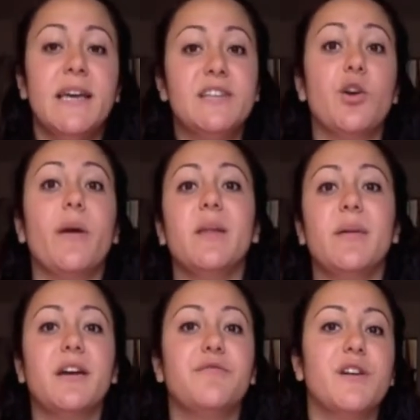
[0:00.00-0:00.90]
he's already
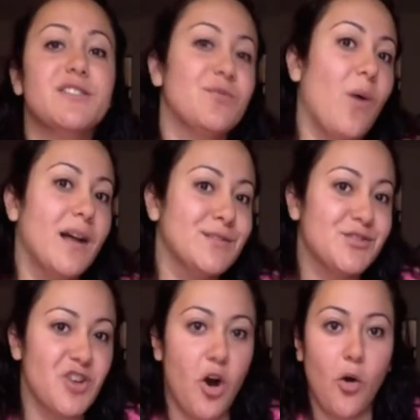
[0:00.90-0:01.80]
been confronted once,
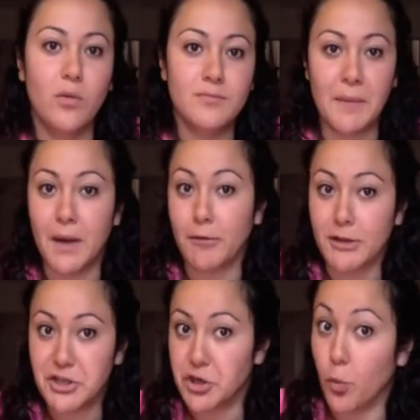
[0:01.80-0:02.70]
so I'm not
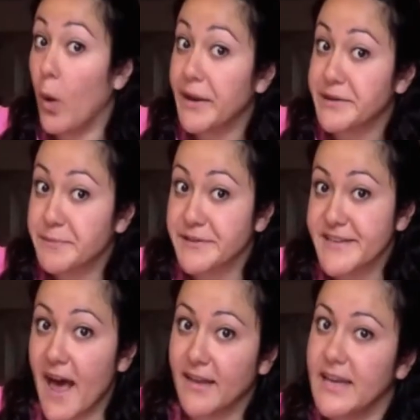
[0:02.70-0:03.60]
really sure what his
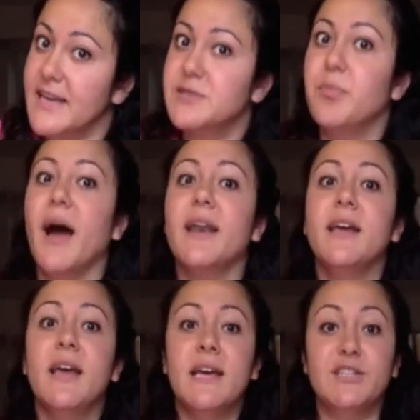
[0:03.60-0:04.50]
personality is. But
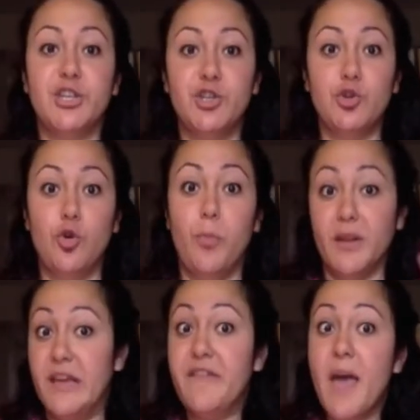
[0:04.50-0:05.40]
did you
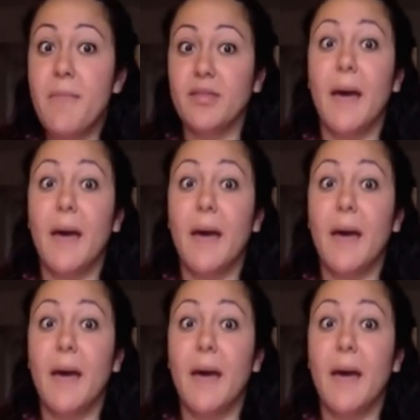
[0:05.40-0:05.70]
believe him?